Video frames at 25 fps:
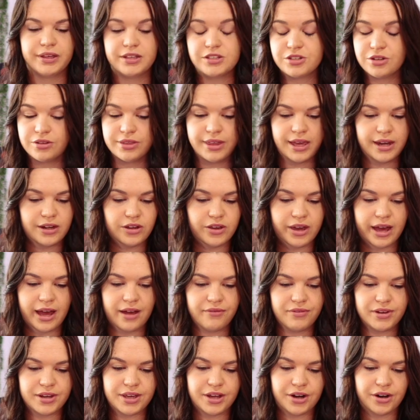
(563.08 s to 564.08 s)
So then you
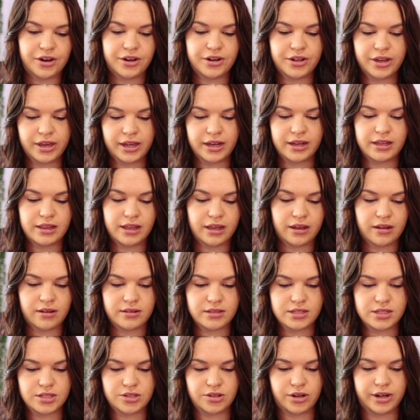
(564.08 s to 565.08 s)
have it here. You can click
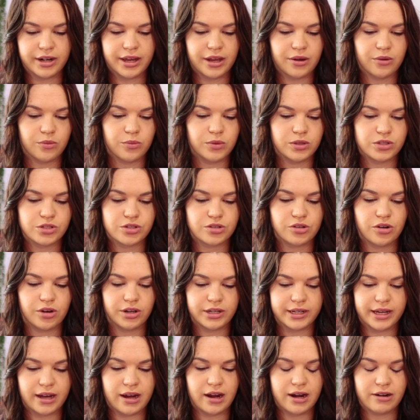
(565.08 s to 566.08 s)
on start and it will
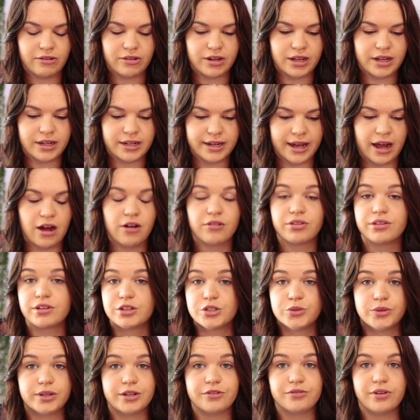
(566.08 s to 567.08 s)
start counting down the
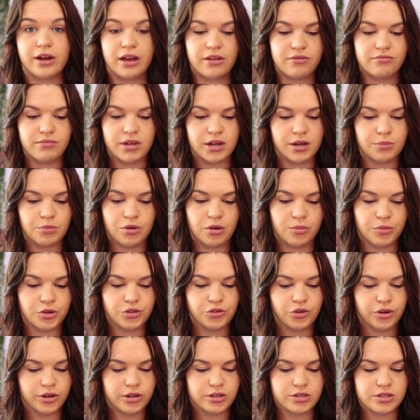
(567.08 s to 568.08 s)
25-minute
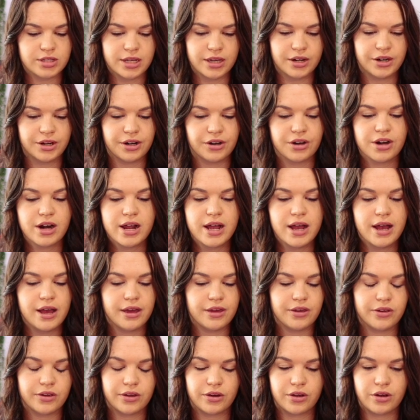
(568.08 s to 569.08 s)
Pomodoro setter.
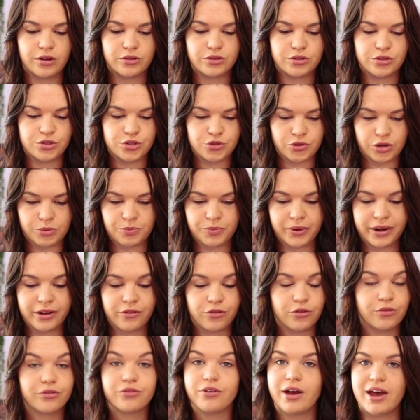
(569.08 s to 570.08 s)
You can go to short break
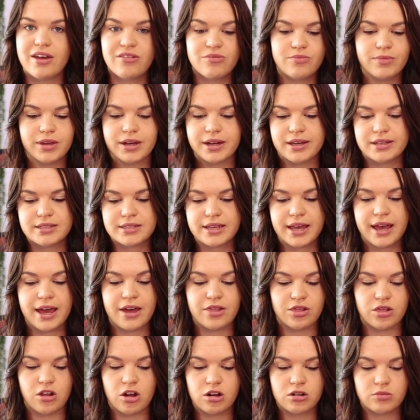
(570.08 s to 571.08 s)
for 5 minutes
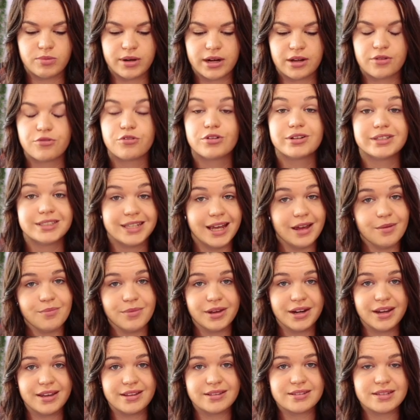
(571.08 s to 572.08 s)
and long break for 10
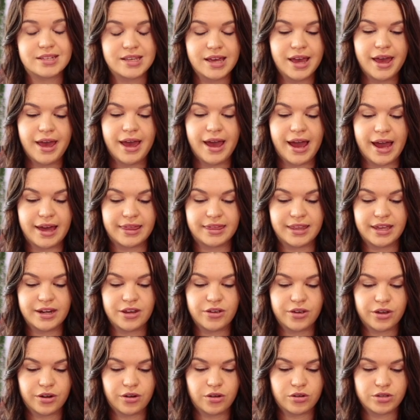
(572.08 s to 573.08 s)
minutes. And then
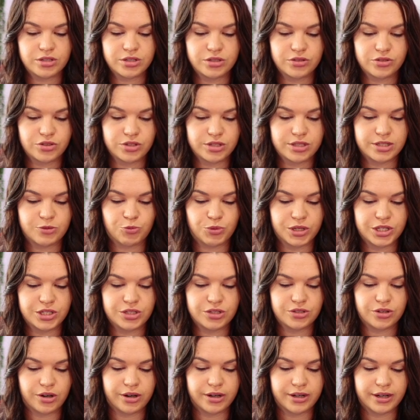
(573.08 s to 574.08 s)
you can also just
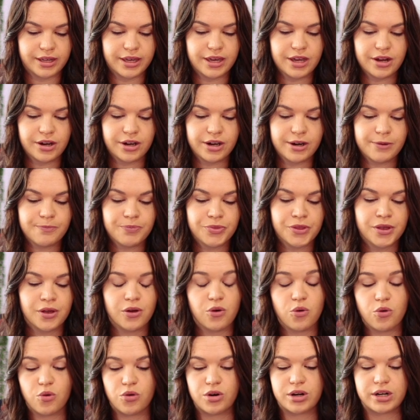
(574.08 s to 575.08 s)
restart it here
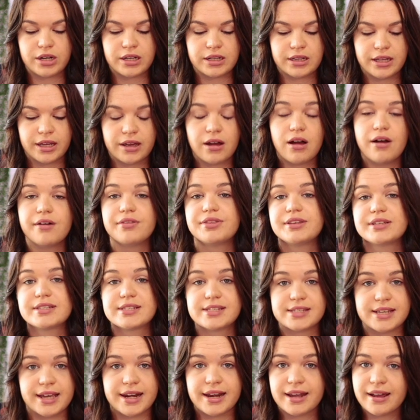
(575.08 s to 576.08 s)
or click on this
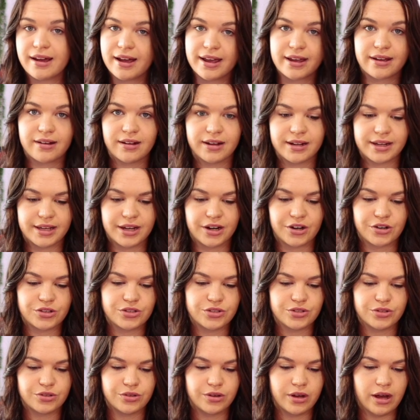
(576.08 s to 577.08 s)
setting icon here
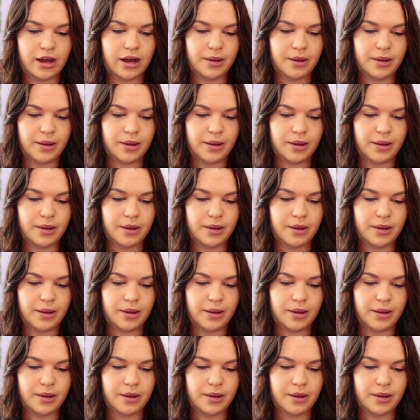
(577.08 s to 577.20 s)
to